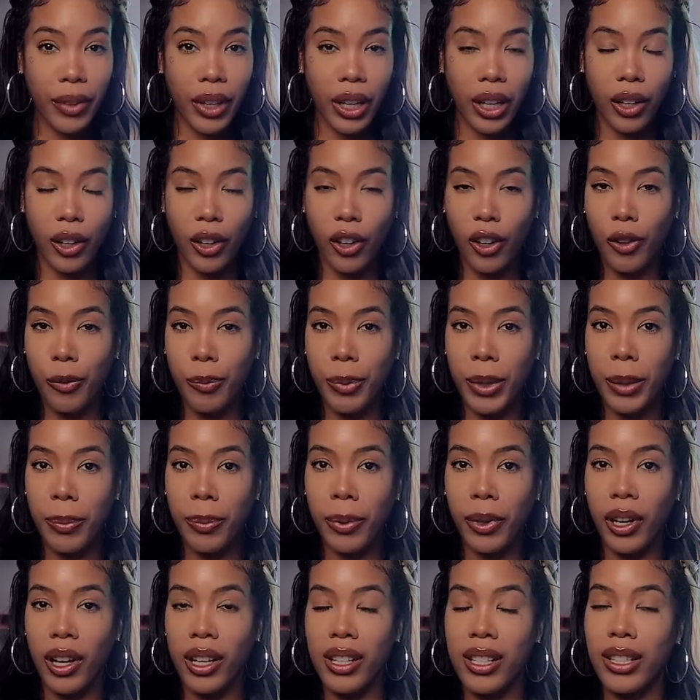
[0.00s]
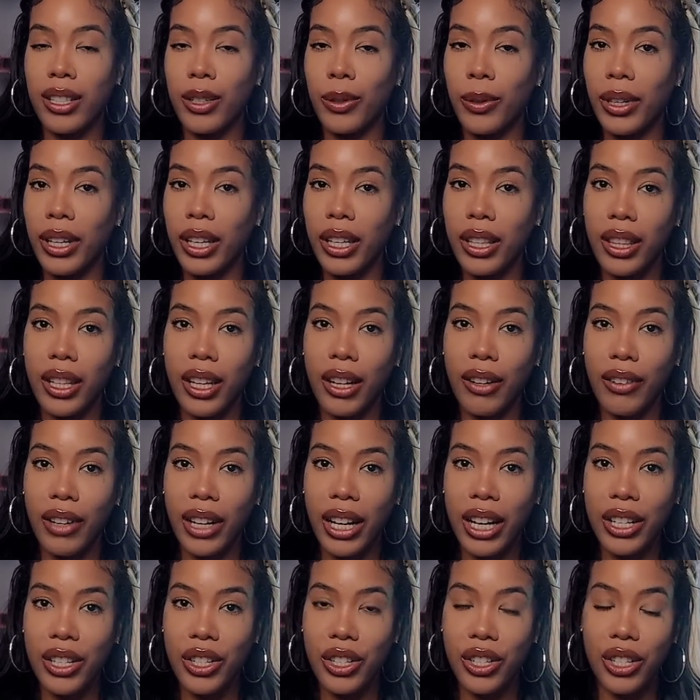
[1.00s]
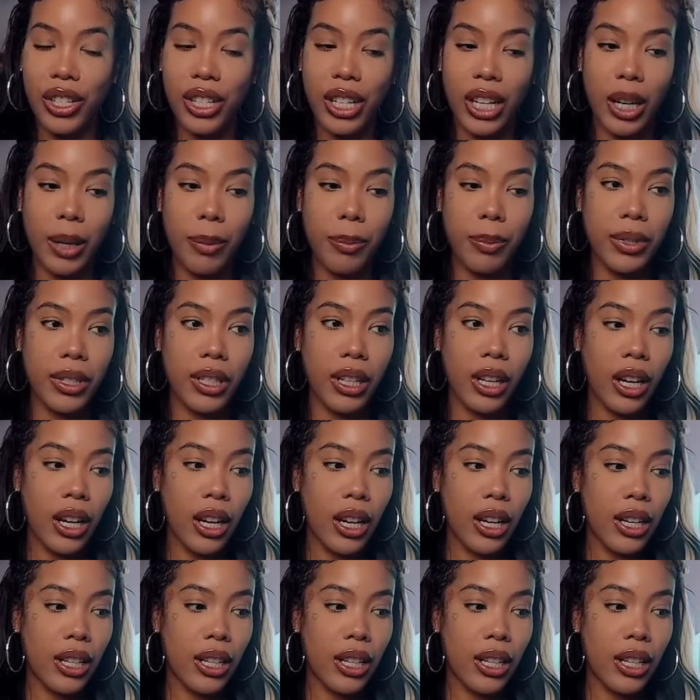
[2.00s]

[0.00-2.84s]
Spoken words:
A lot of people are still in their relationships,